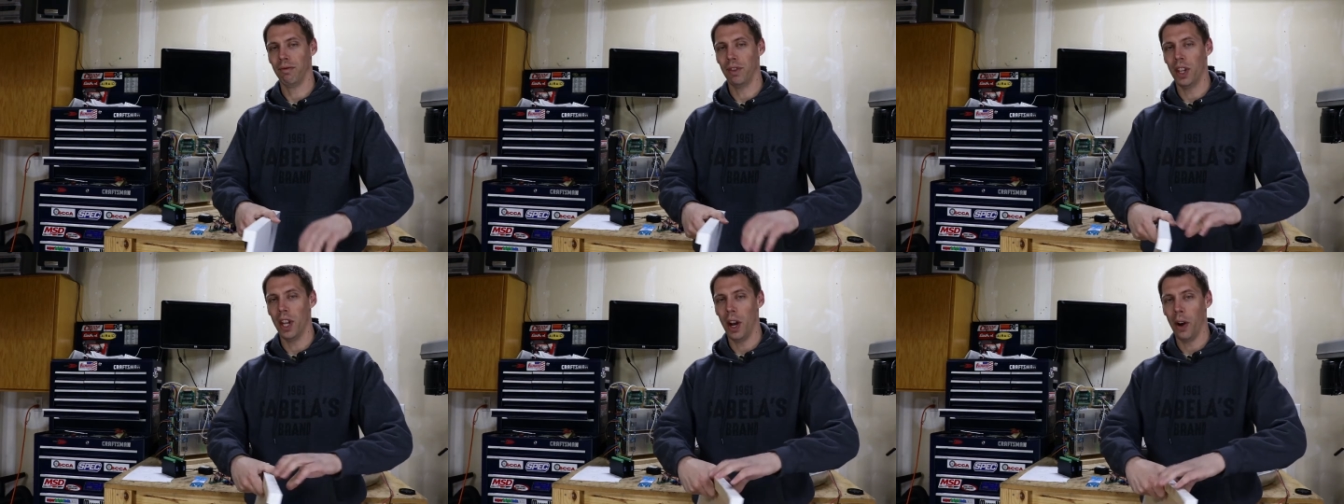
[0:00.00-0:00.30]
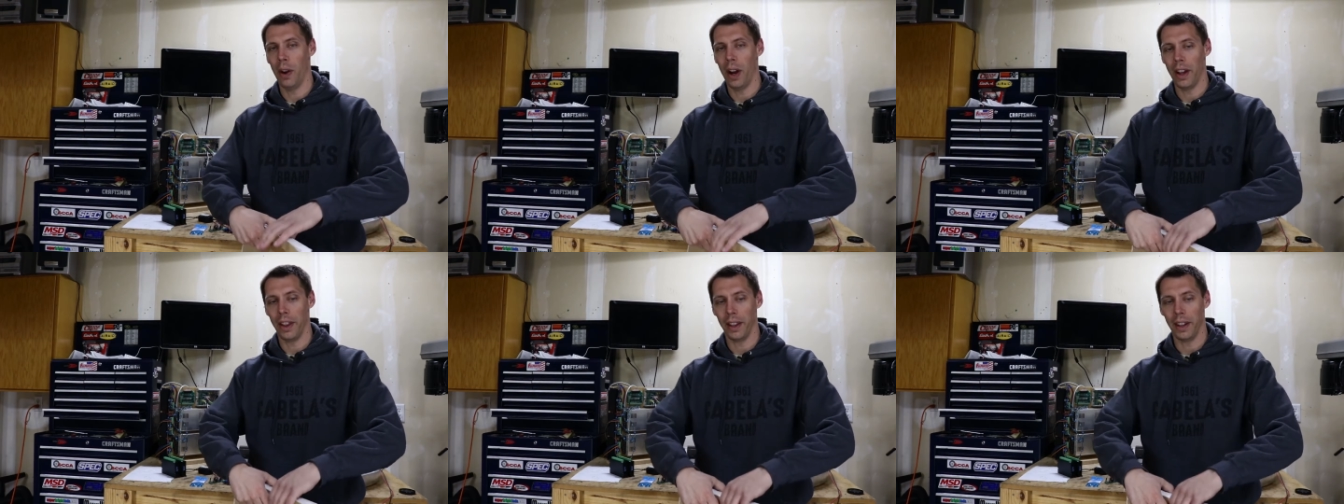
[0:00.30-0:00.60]

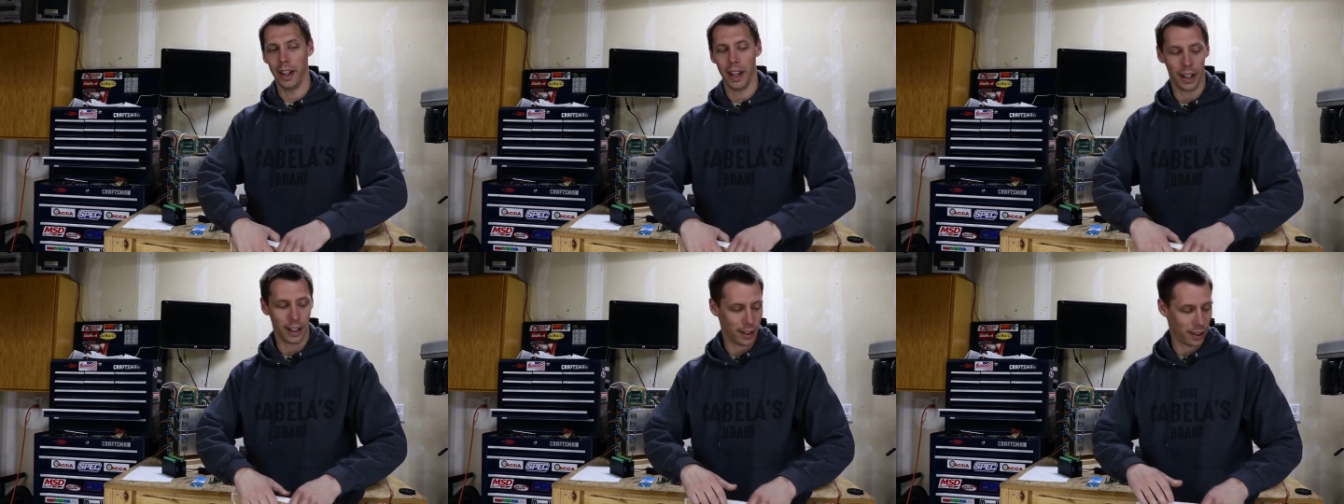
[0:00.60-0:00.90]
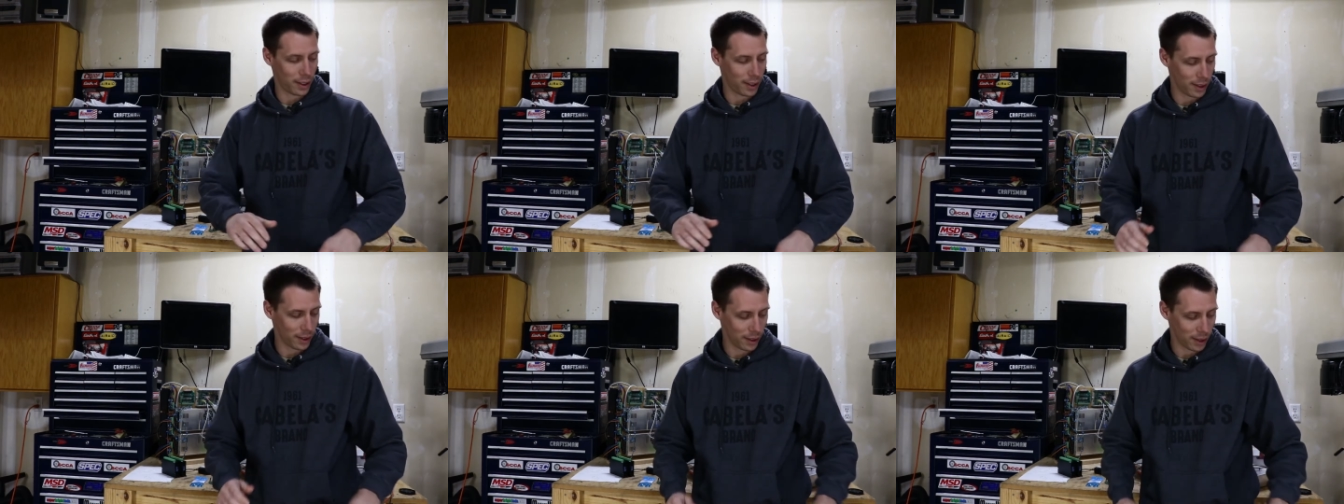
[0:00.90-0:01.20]
know how the
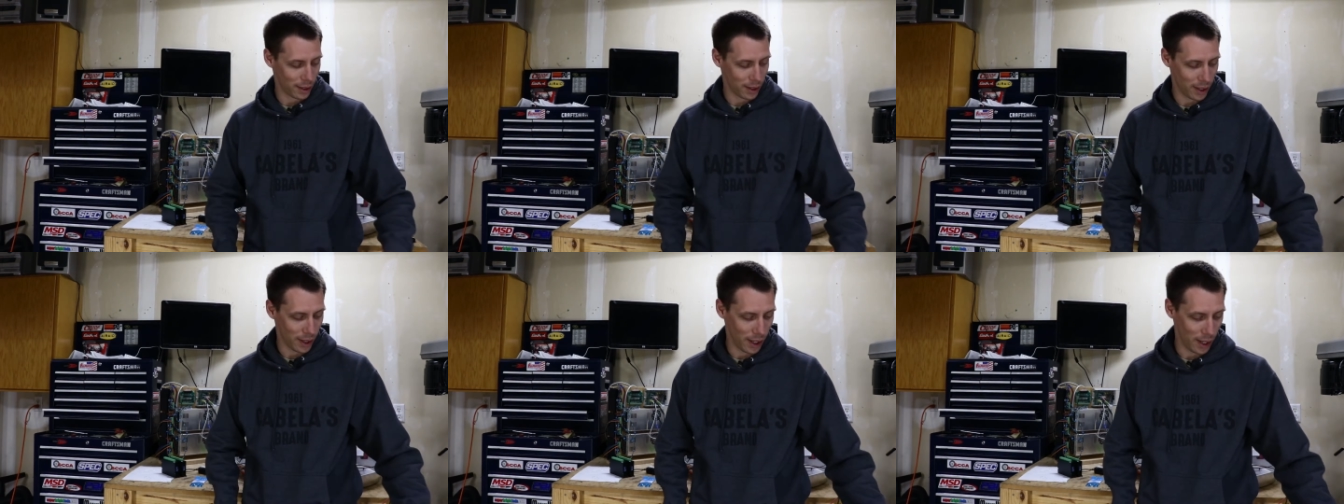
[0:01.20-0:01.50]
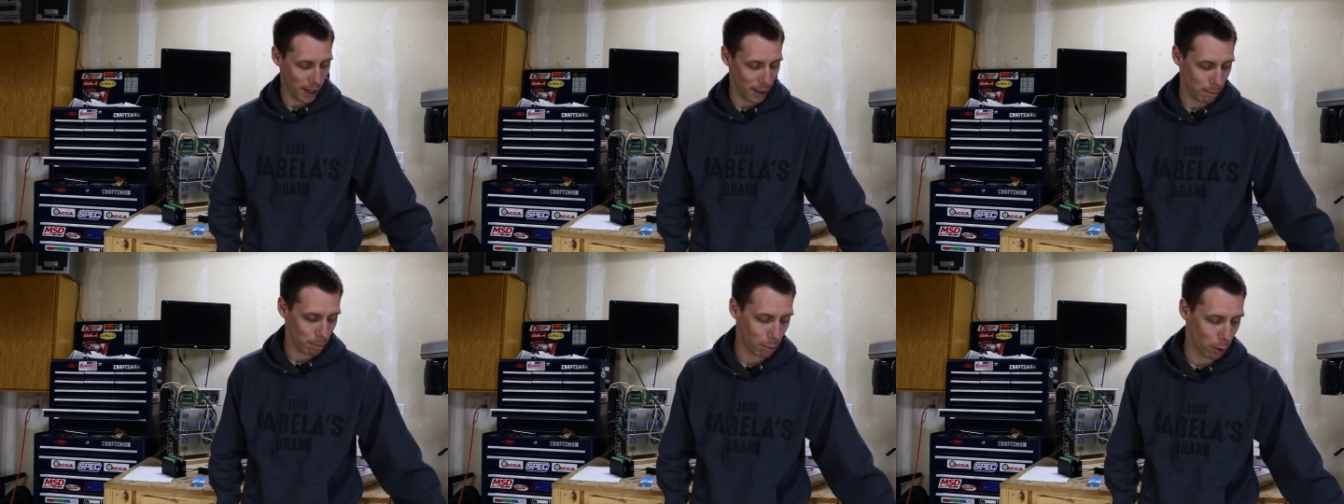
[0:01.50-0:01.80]
next
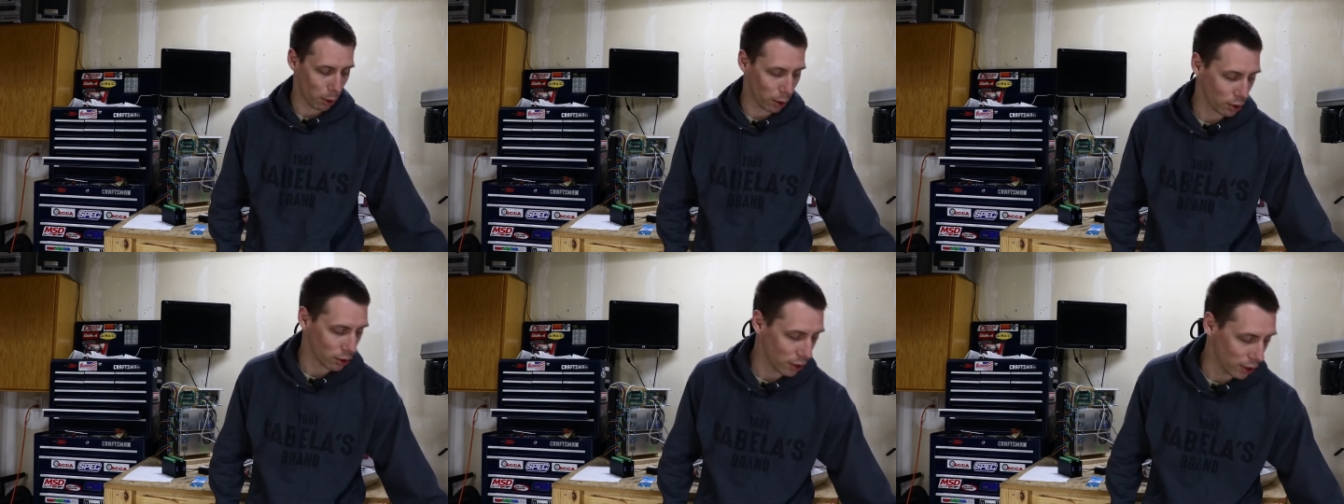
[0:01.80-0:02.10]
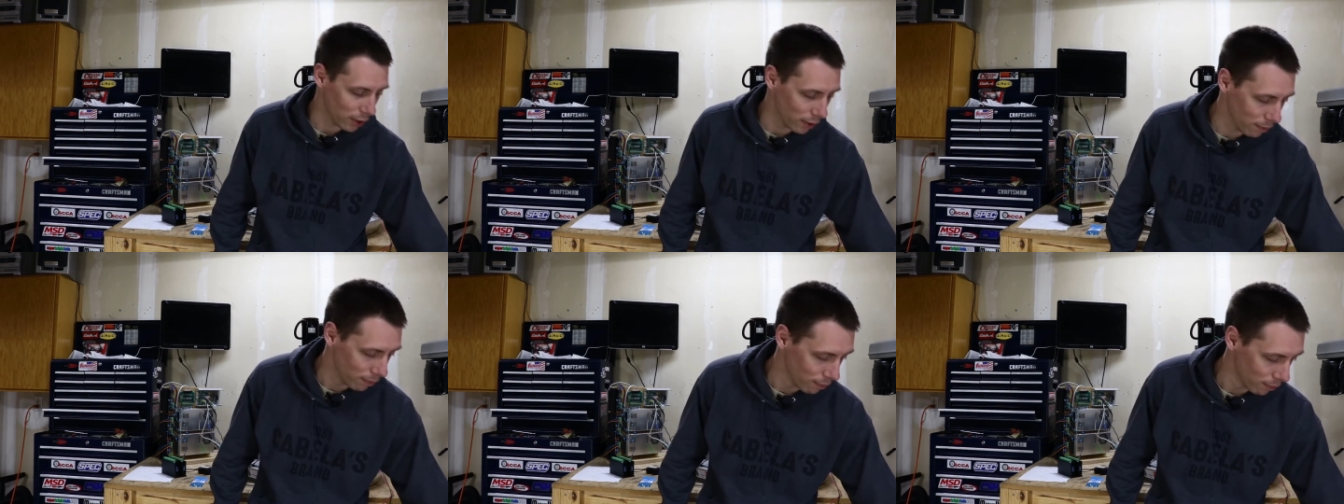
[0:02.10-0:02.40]
um,
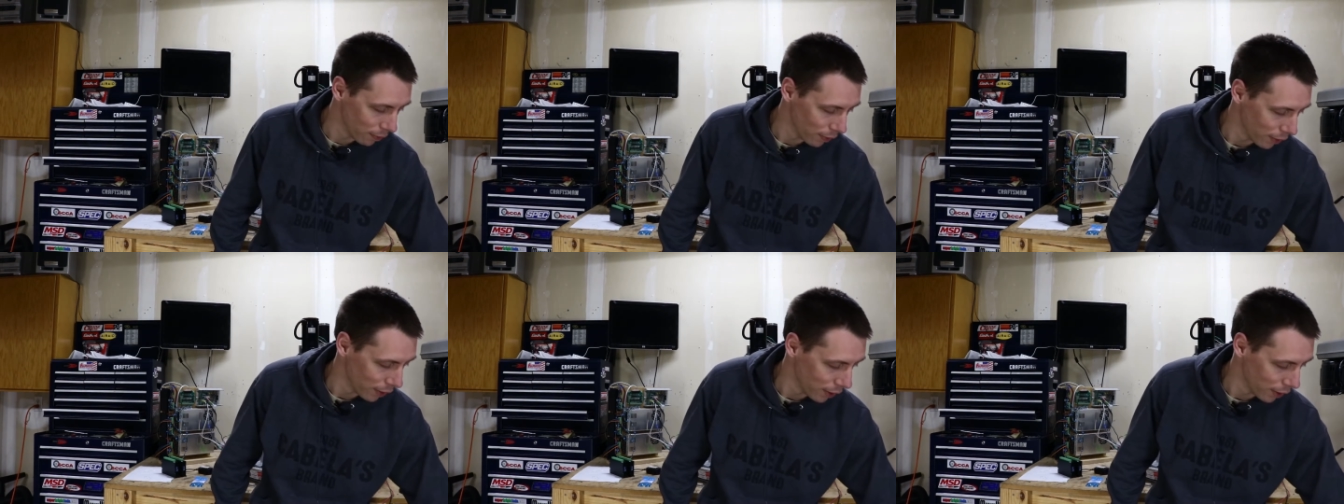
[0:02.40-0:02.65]
portion